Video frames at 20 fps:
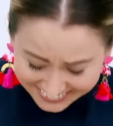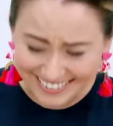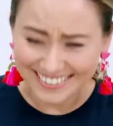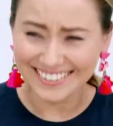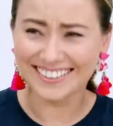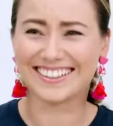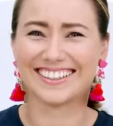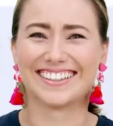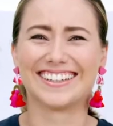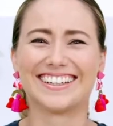
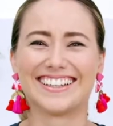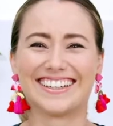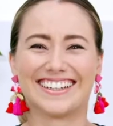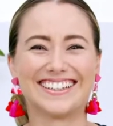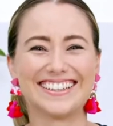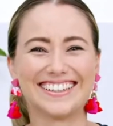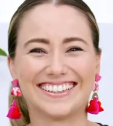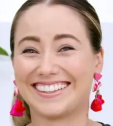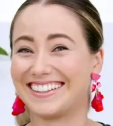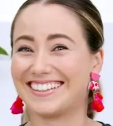
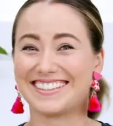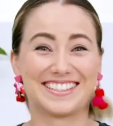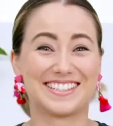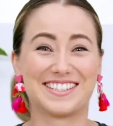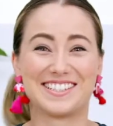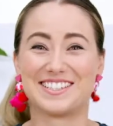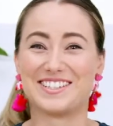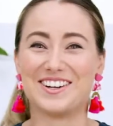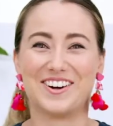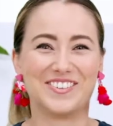This
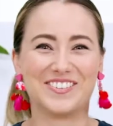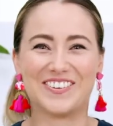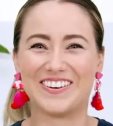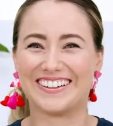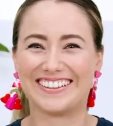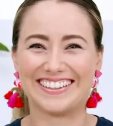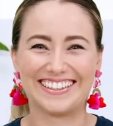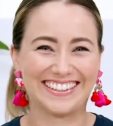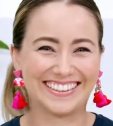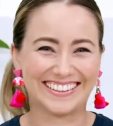is not
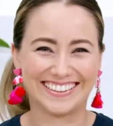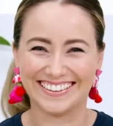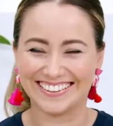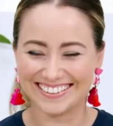working.